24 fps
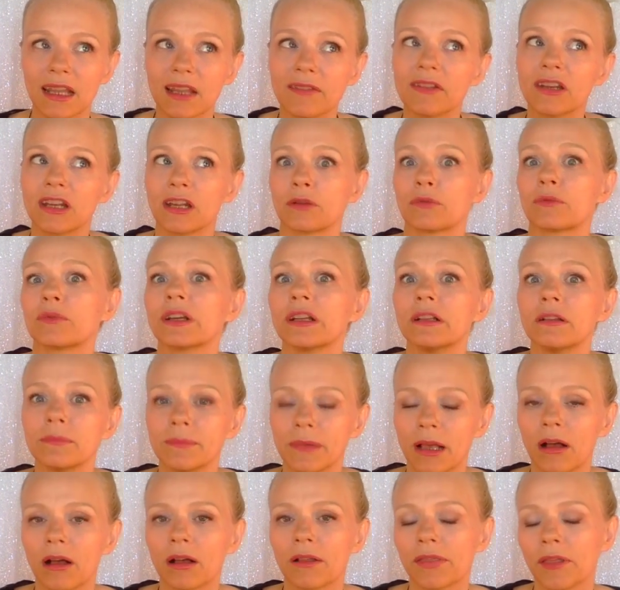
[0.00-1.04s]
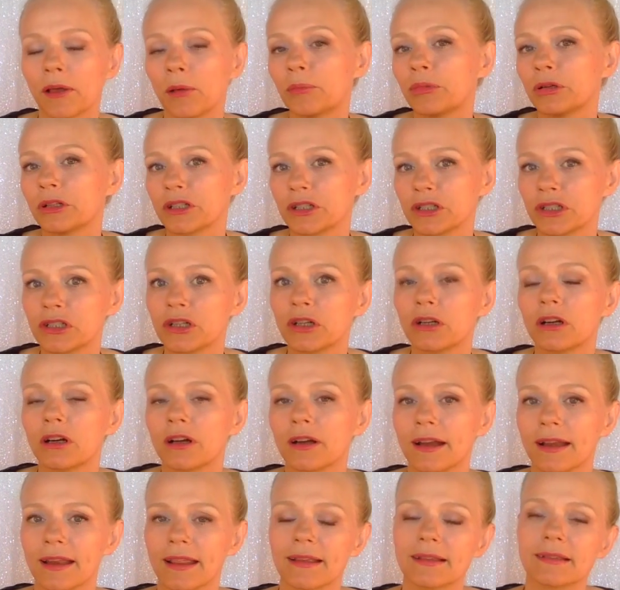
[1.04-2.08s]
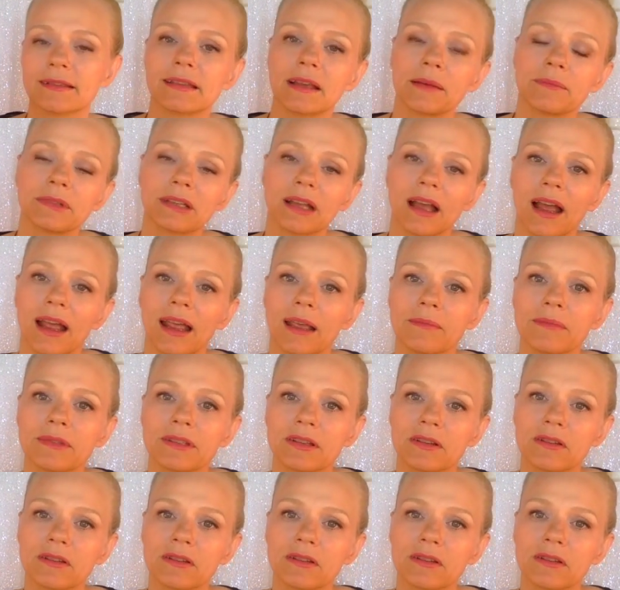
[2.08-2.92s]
Even in real milk, they'll put sugar in it sometimes.